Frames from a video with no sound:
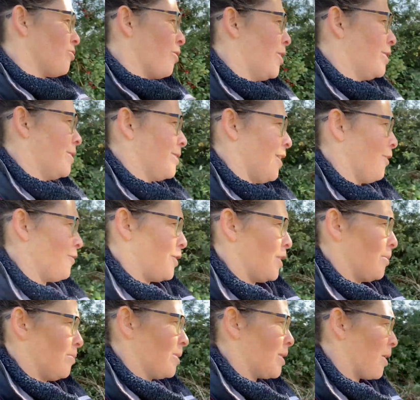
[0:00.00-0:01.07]
runs after
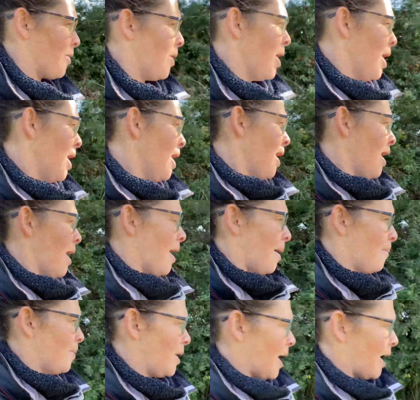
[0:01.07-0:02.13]
them. So yeah, I'm
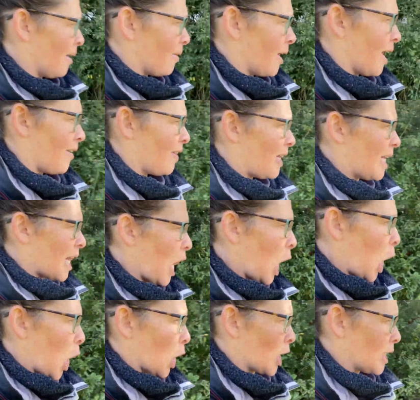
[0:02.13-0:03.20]
going to have a little
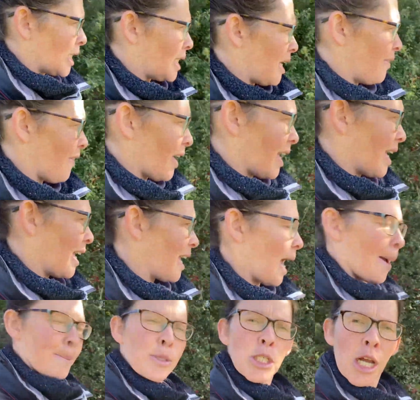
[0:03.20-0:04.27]
look and see if I can
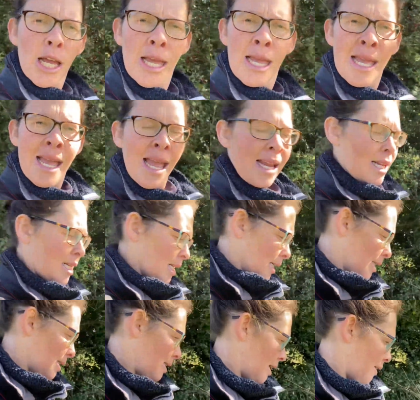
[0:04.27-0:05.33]
capture any nice
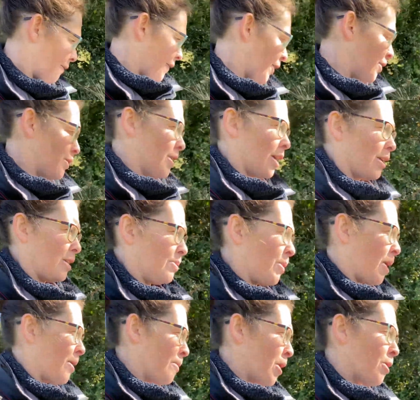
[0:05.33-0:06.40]
deer photos. But
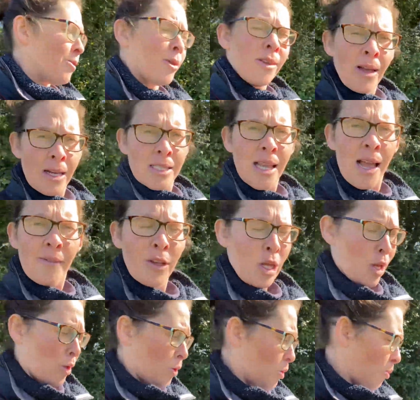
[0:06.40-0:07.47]
I hope you guys are having a
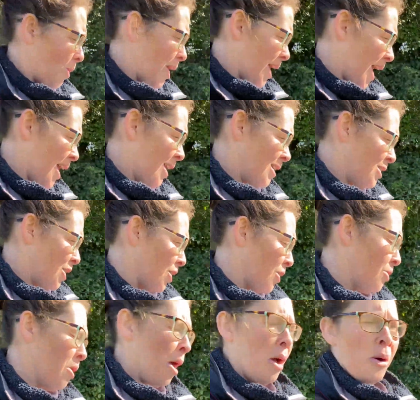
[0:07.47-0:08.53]
good weekend too.
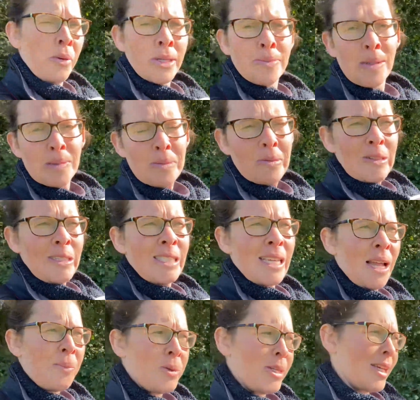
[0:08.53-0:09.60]
Always makes me really
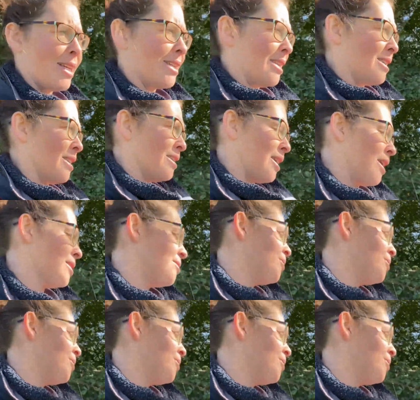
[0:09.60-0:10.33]
sad when you get to Sunday because I'm